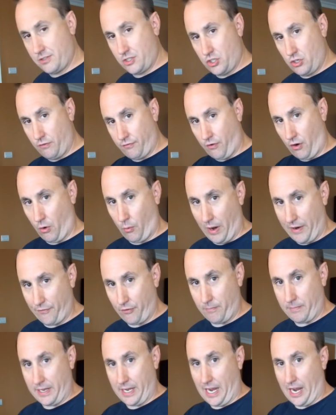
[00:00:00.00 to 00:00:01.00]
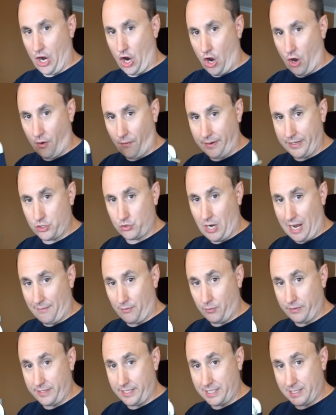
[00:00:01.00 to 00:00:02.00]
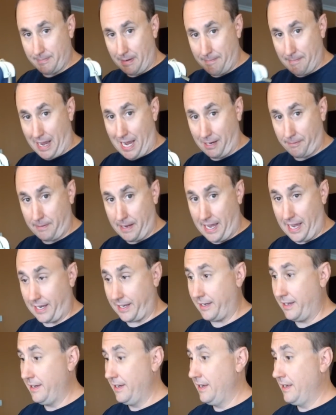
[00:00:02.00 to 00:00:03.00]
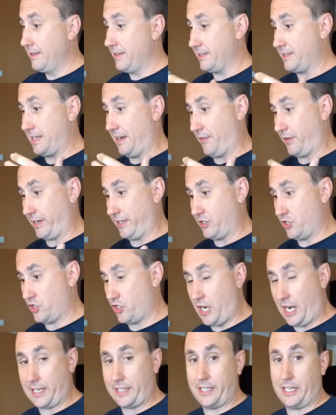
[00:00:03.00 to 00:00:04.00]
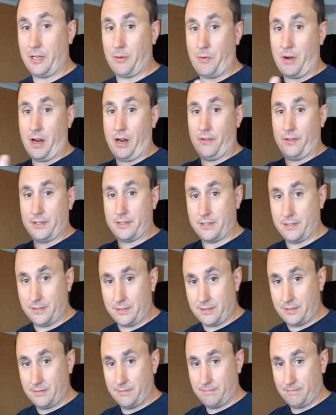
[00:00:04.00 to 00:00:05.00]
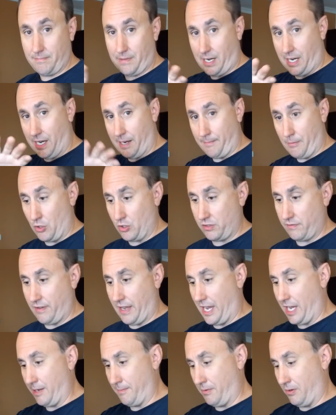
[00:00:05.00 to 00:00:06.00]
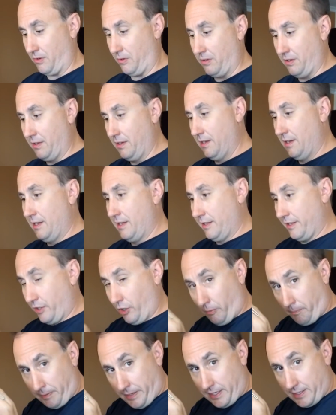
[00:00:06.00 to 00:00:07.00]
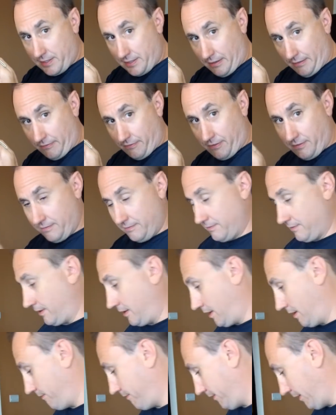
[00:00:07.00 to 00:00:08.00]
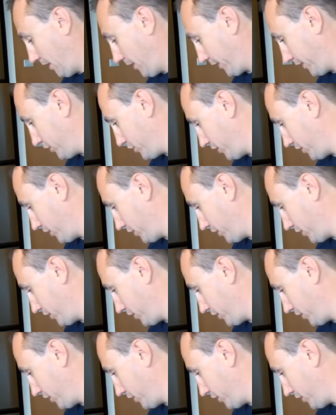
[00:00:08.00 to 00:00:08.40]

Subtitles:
too far away from me. I always travel with this in my backpack. This never gets checked anywhere. This is my most valuable little piece of luggage